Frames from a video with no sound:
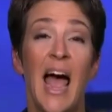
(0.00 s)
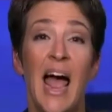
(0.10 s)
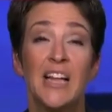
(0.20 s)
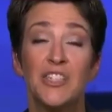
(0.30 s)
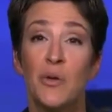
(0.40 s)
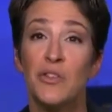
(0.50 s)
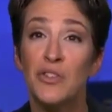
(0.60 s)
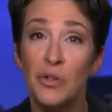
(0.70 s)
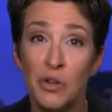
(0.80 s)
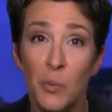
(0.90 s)
And so the
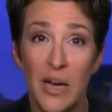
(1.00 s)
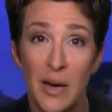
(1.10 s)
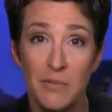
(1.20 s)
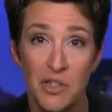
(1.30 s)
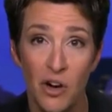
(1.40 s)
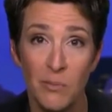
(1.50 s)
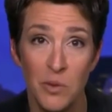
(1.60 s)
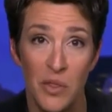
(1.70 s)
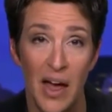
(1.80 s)
sooner we come to terms with